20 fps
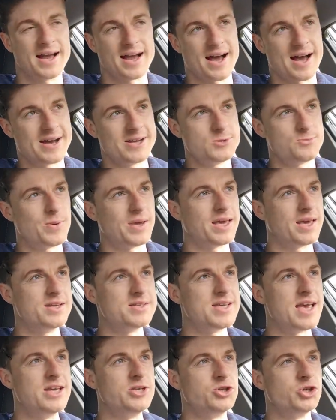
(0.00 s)
guys,
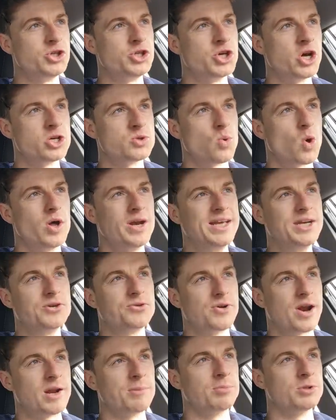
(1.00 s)
because it just shows what an
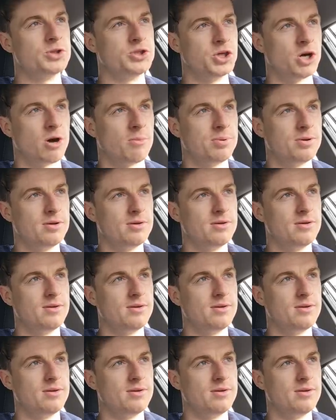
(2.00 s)
incredible job